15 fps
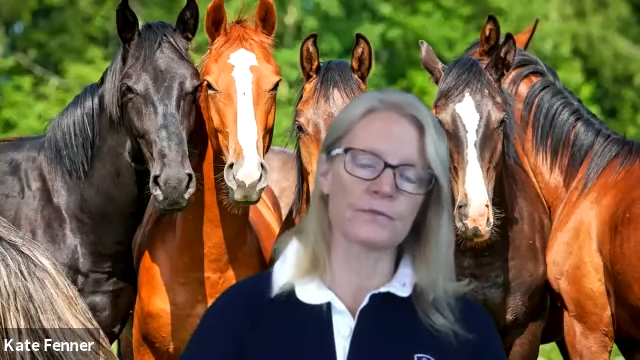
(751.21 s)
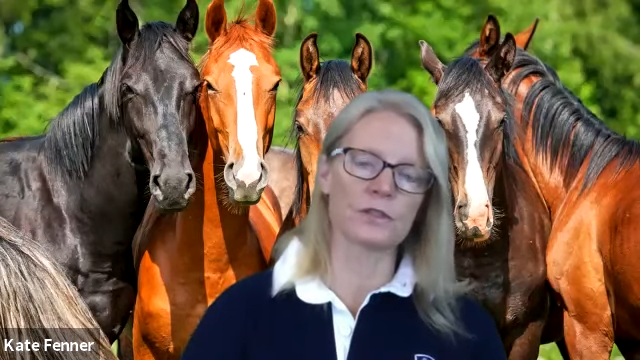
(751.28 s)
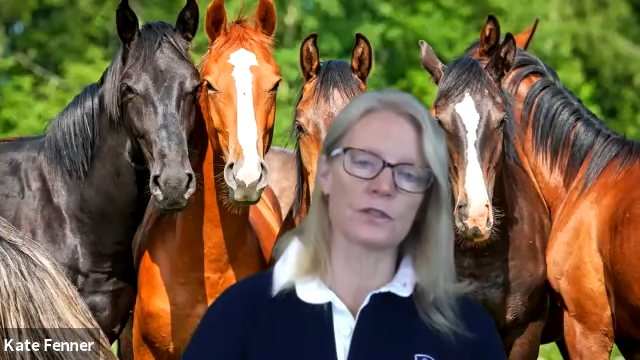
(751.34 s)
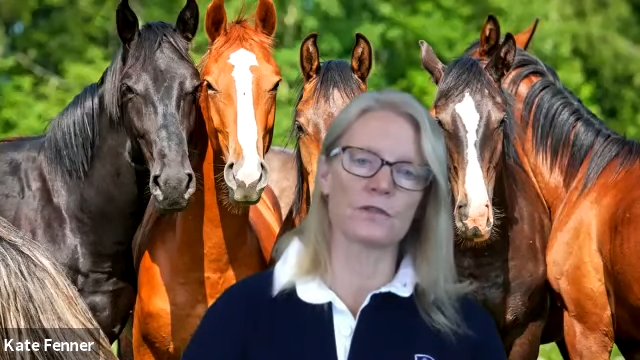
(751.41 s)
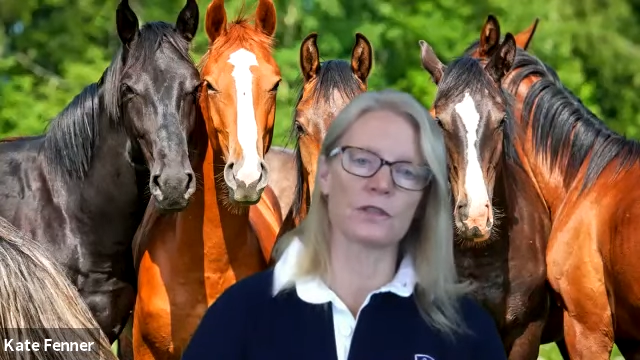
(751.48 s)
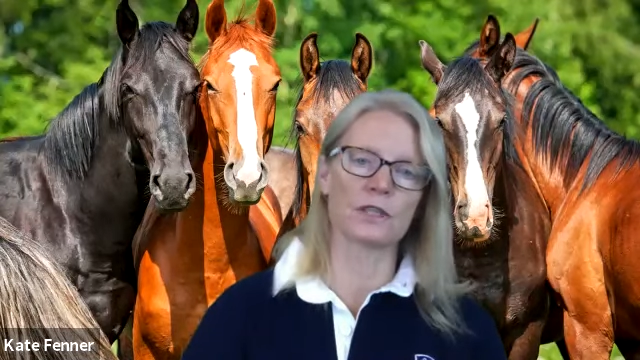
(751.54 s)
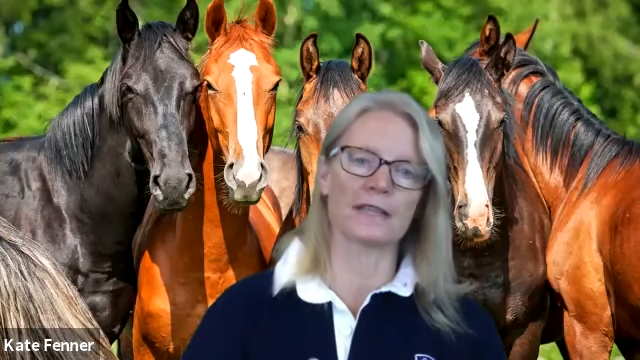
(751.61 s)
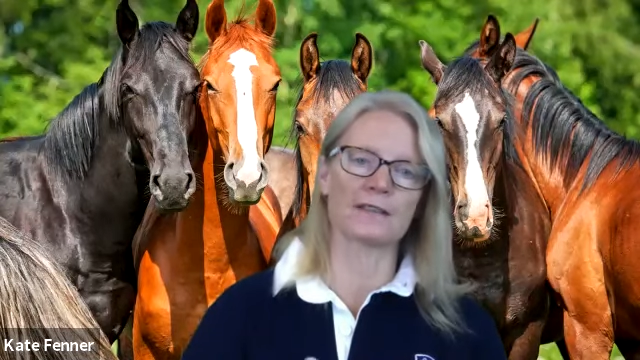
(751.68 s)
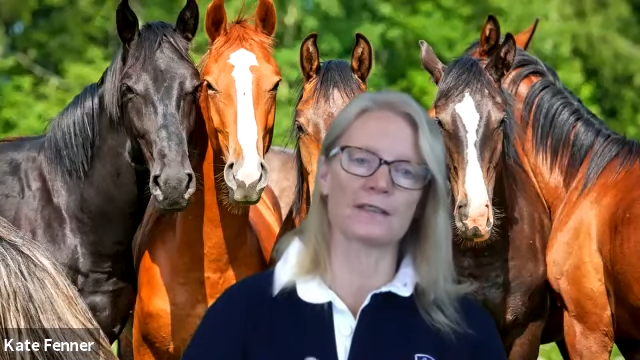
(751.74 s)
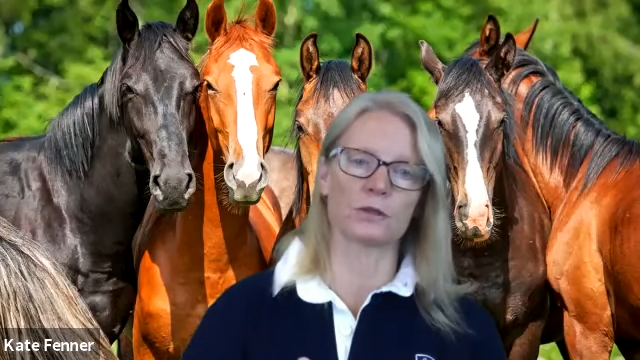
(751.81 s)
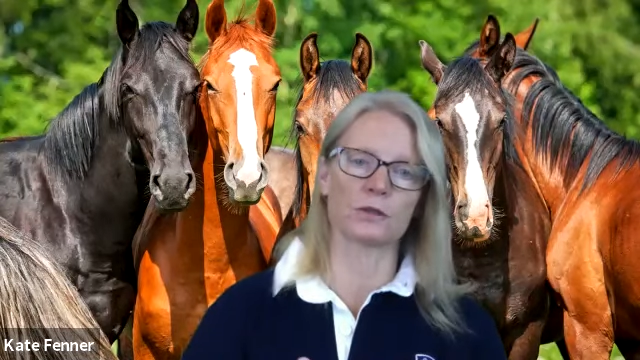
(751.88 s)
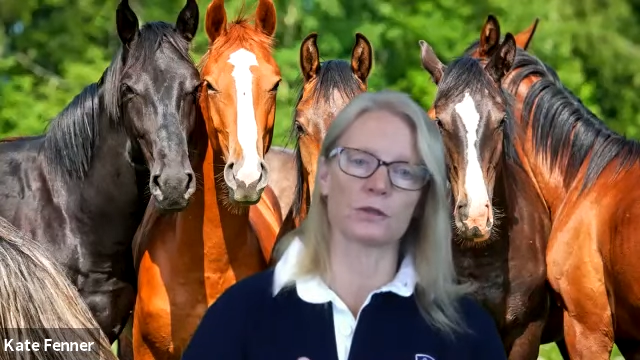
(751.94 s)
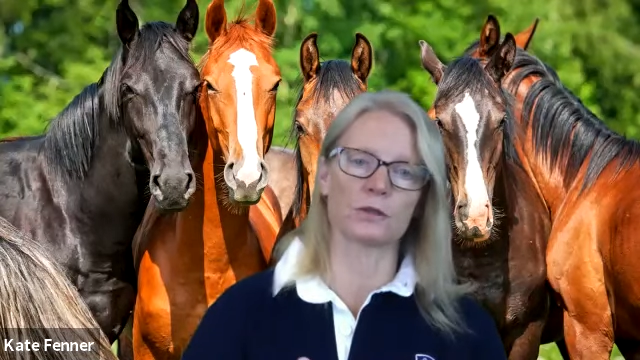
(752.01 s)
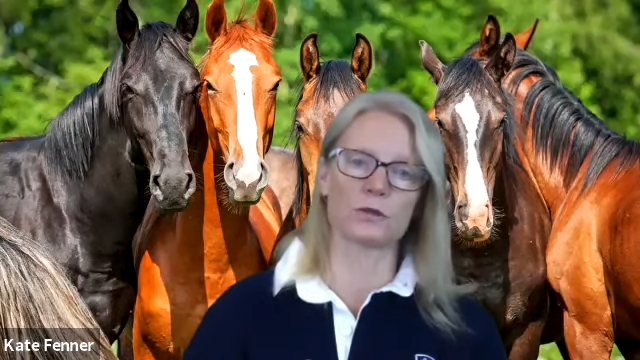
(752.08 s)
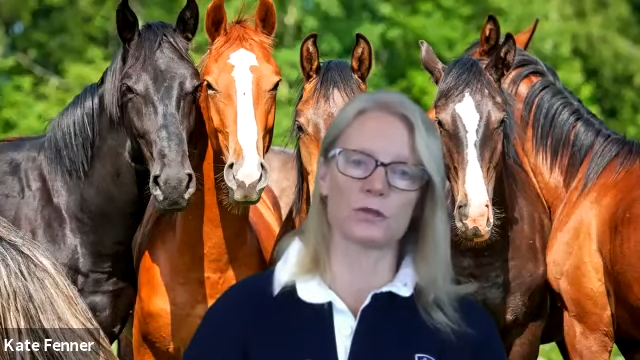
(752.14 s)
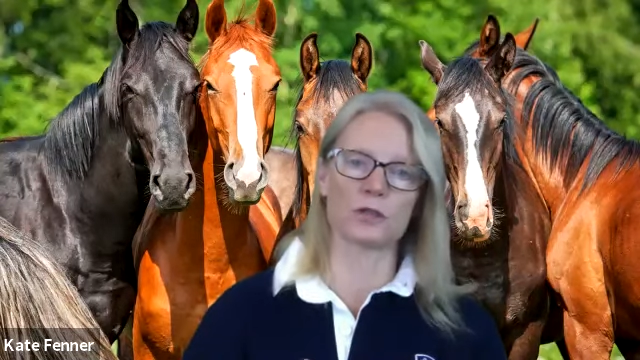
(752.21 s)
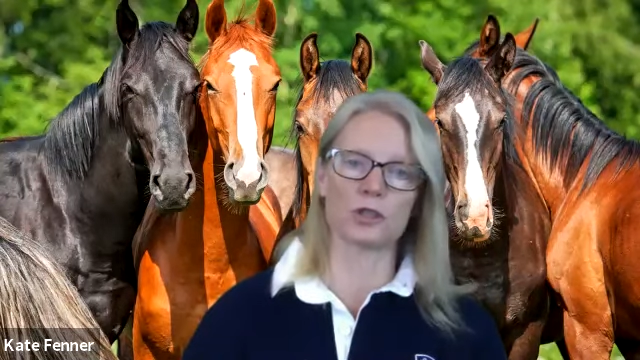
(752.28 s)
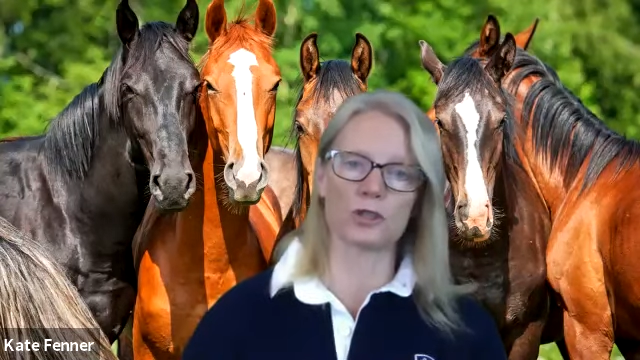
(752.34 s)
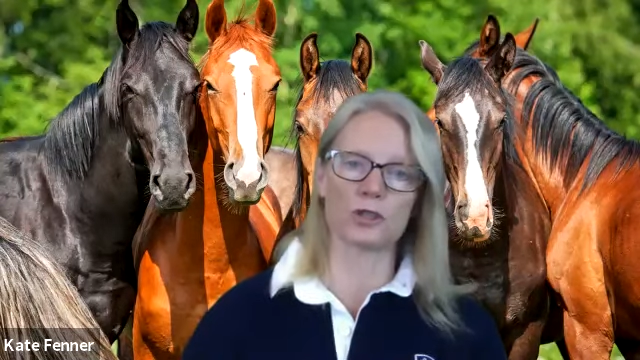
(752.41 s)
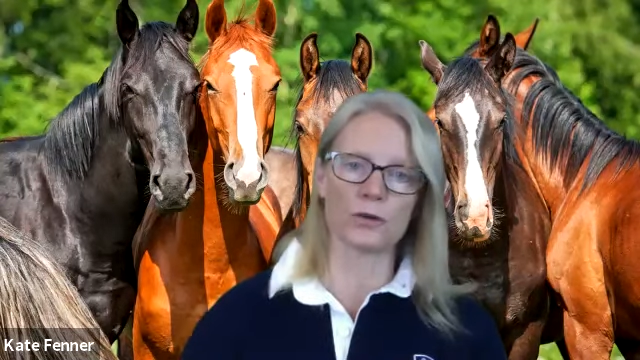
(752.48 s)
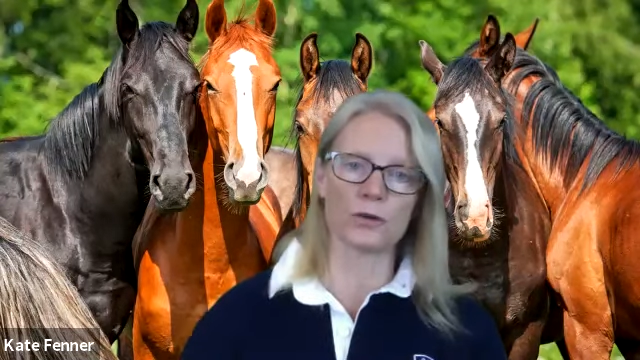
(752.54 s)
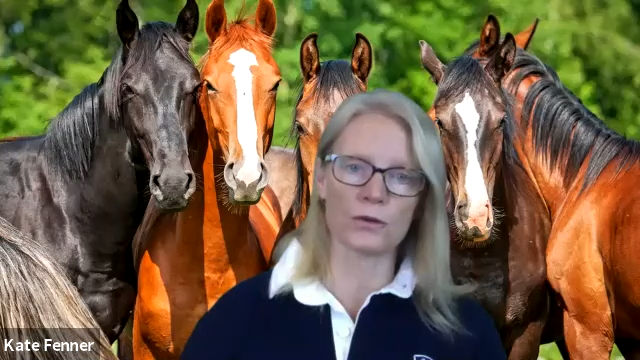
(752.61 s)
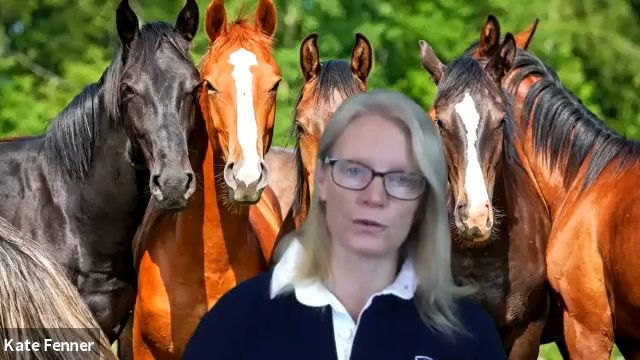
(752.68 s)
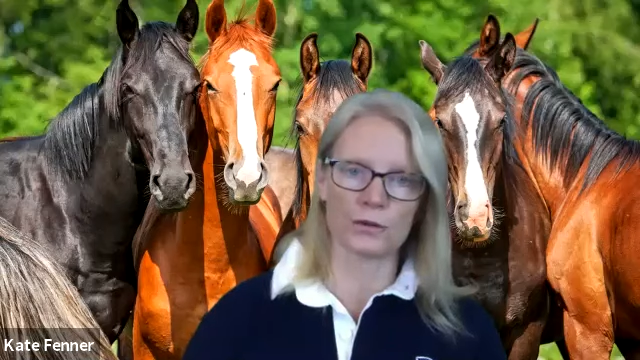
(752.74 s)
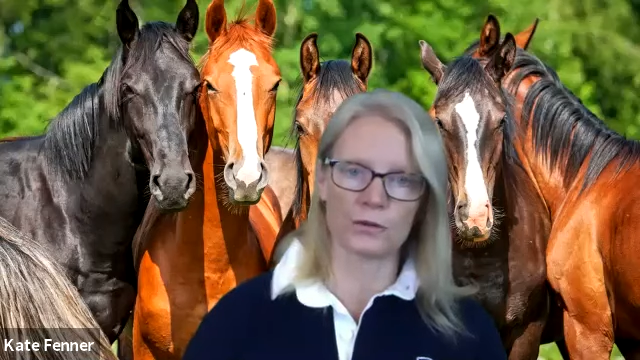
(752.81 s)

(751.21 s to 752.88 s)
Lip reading: so if you get the horse to trot